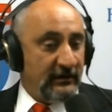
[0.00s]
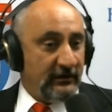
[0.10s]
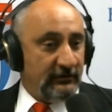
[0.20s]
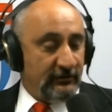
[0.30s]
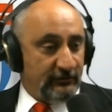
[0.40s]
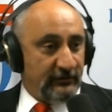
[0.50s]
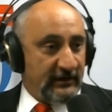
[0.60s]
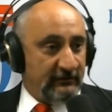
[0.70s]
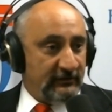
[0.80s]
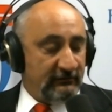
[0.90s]
You know, you
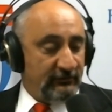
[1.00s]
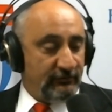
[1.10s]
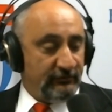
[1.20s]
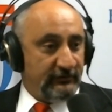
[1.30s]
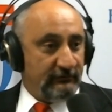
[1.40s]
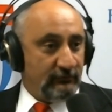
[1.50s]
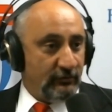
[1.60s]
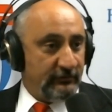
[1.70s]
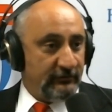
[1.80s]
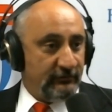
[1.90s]
have individuals who have
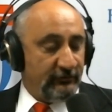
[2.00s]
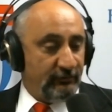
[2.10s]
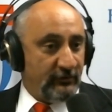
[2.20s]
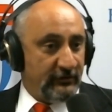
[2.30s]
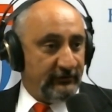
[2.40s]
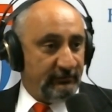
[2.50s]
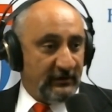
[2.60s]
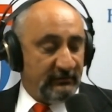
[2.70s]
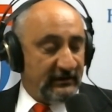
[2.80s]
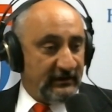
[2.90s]
ordered those parts.
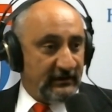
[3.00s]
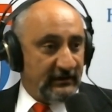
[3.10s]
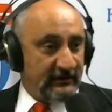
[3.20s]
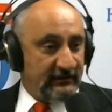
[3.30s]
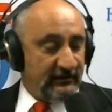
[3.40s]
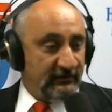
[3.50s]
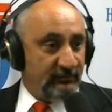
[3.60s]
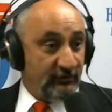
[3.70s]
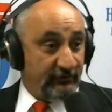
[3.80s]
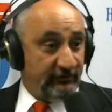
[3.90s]
Maybe they're getting
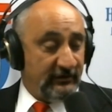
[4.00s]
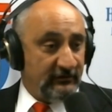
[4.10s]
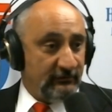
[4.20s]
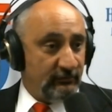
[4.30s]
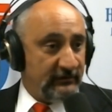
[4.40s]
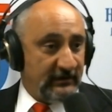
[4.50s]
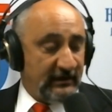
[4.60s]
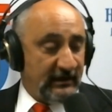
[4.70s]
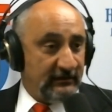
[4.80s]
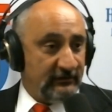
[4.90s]
18% of what they
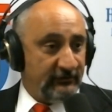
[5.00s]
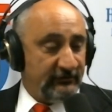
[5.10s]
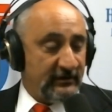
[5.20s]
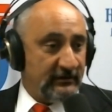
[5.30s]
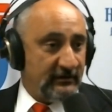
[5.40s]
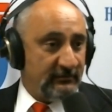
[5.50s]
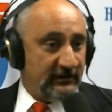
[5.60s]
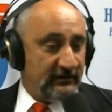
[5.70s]
had in stock coming in.